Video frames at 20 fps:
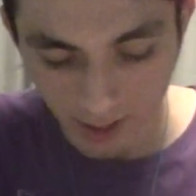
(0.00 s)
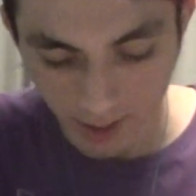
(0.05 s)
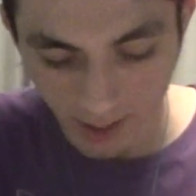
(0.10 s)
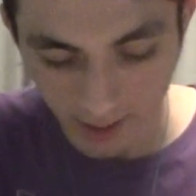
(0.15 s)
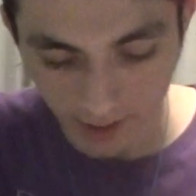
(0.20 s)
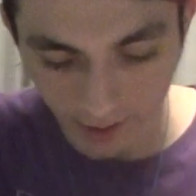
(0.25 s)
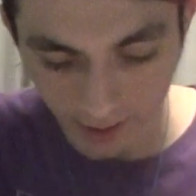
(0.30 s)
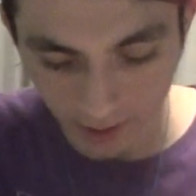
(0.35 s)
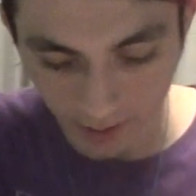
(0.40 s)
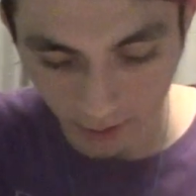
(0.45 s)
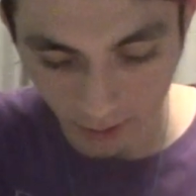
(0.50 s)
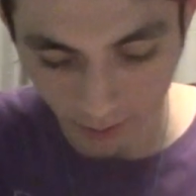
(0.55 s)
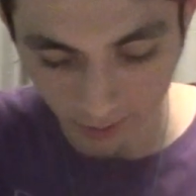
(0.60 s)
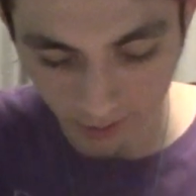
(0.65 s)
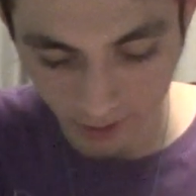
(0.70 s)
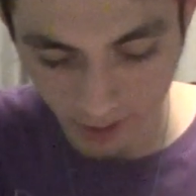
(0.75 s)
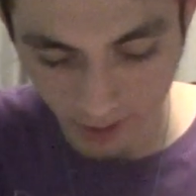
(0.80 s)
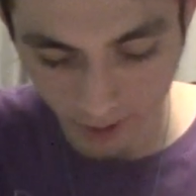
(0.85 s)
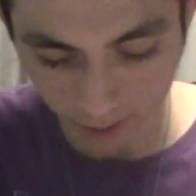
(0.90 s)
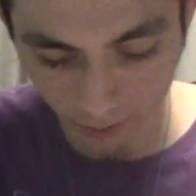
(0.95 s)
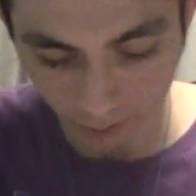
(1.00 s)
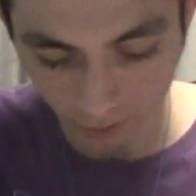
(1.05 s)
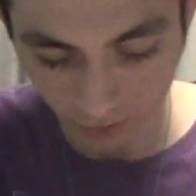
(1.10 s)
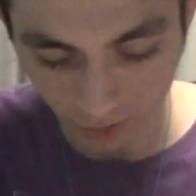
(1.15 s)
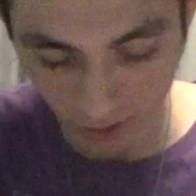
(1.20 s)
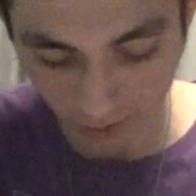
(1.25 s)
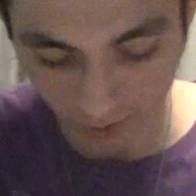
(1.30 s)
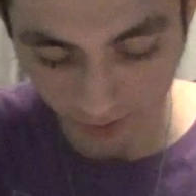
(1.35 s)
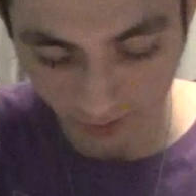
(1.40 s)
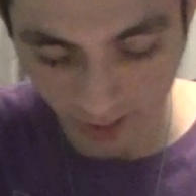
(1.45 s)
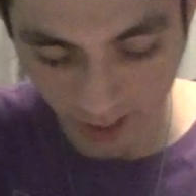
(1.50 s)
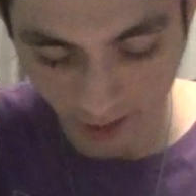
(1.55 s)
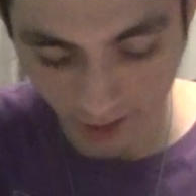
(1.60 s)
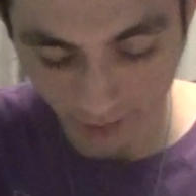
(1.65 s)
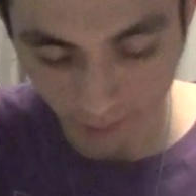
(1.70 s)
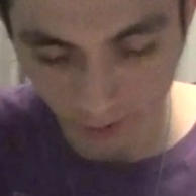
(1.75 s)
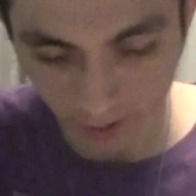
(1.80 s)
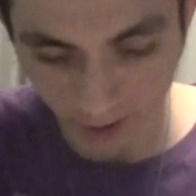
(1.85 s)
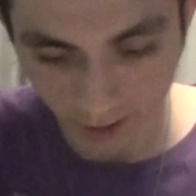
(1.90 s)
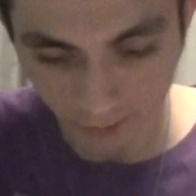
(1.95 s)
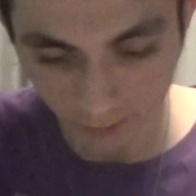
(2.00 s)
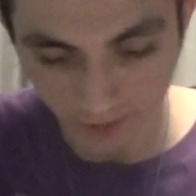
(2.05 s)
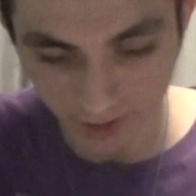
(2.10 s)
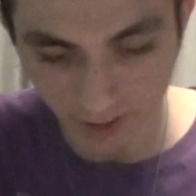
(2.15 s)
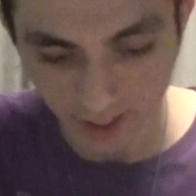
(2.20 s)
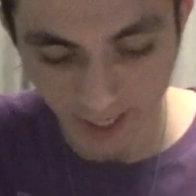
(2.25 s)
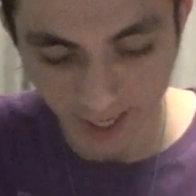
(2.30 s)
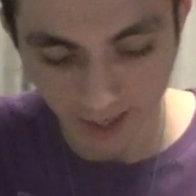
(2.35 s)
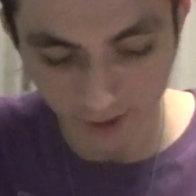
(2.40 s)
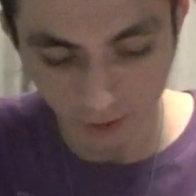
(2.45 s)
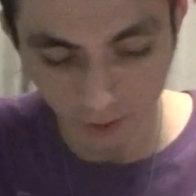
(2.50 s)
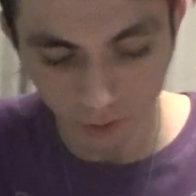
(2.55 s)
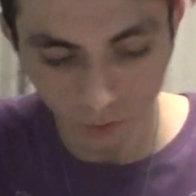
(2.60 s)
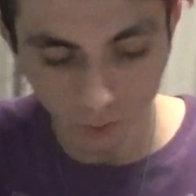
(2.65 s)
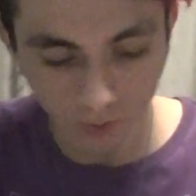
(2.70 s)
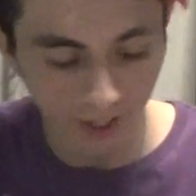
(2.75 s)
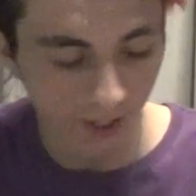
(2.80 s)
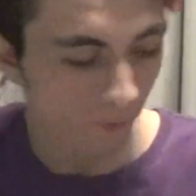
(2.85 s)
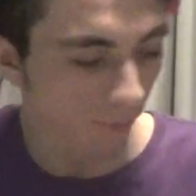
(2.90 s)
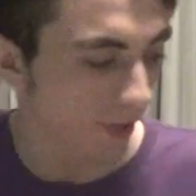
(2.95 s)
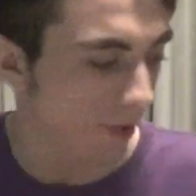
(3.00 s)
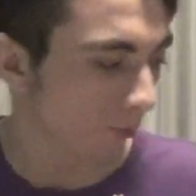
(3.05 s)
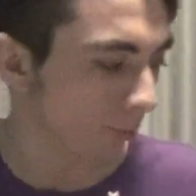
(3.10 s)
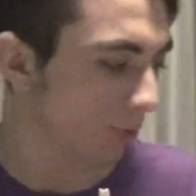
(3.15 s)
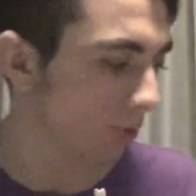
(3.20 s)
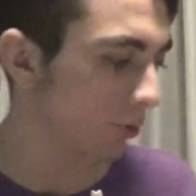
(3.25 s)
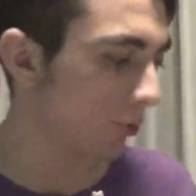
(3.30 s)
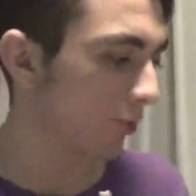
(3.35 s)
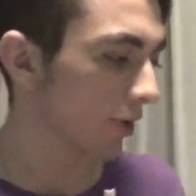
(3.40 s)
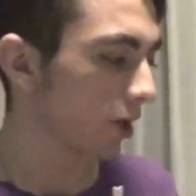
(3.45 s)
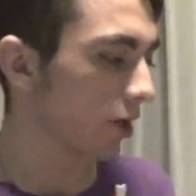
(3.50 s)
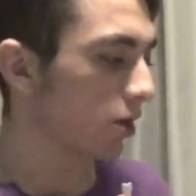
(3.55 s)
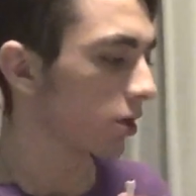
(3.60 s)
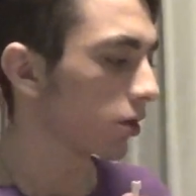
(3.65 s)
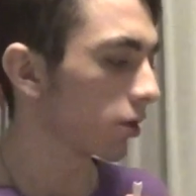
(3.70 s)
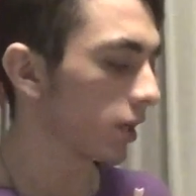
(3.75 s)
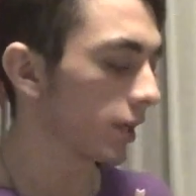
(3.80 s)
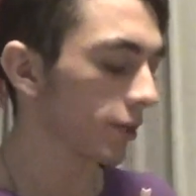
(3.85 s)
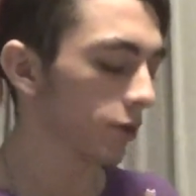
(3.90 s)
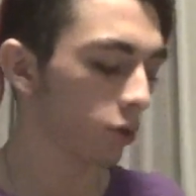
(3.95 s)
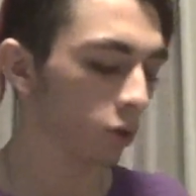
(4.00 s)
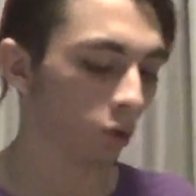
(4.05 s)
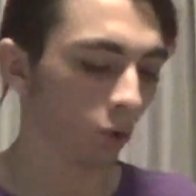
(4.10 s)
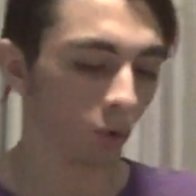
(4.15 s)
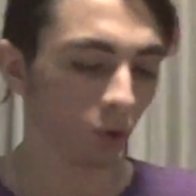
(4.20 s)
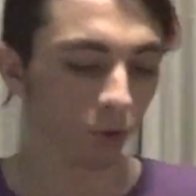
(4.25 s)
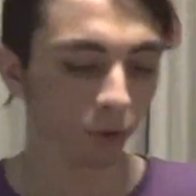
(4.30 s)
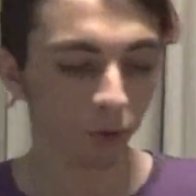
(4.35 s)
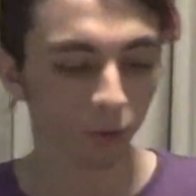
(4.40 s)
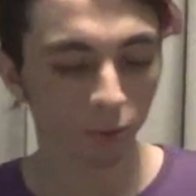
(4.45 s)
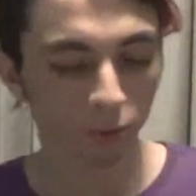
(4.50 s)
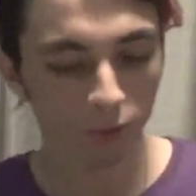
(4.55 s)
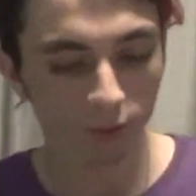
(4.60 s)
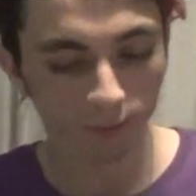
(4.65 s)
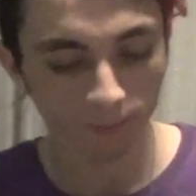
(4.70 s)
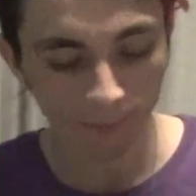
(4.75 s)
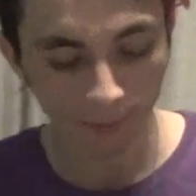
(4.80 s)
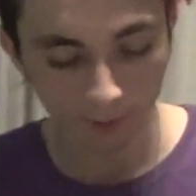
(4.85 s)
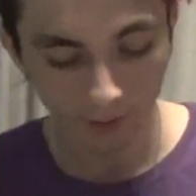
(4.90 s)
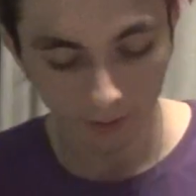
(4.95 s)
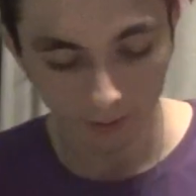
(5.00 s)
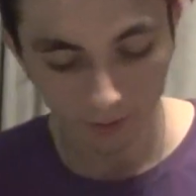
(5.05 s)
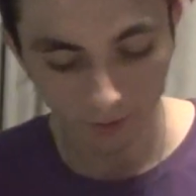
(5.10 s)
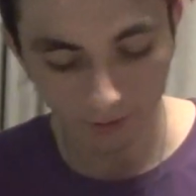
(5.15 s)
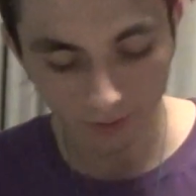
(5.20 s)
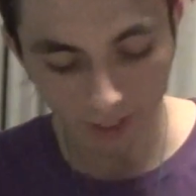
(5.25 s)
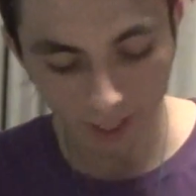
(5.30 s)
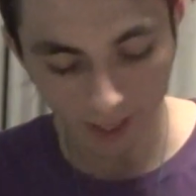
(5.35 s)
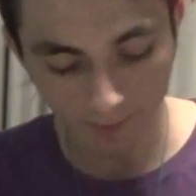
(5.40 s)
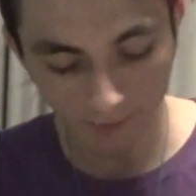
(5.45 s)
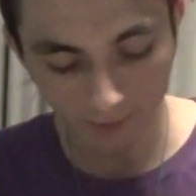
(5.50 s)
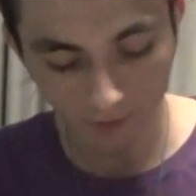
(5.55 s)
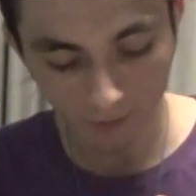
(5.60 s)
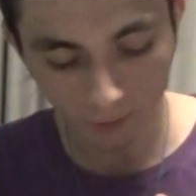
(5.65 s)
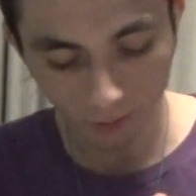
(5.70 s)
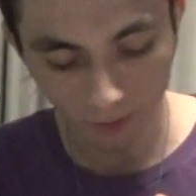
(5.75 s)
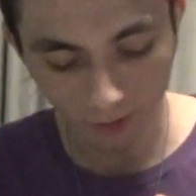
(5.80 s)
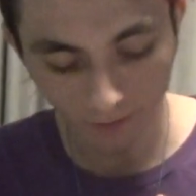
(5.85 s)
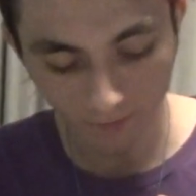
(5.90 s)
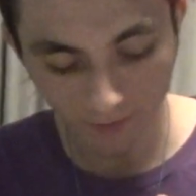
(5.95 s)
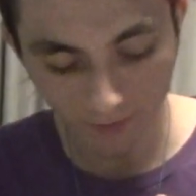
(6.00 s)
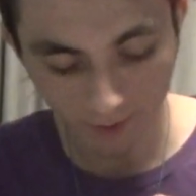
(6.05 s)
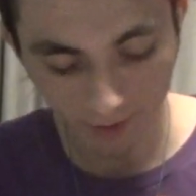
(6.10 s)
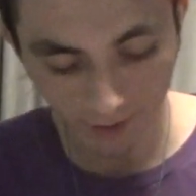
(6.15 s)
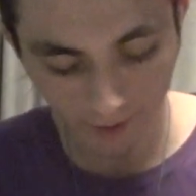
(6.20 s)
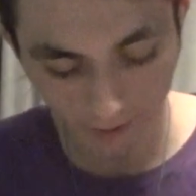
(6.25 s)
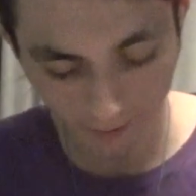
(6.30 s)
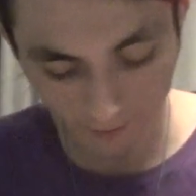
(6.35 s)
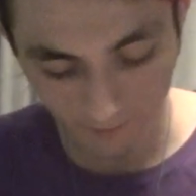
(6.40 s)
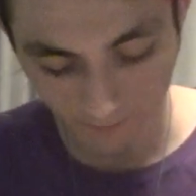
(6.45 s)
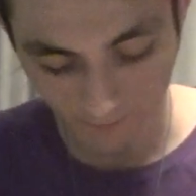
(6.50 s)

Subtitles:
And then there was another series that I watched with Daniel when we were doing our like Hulu Tsunami sort of thing,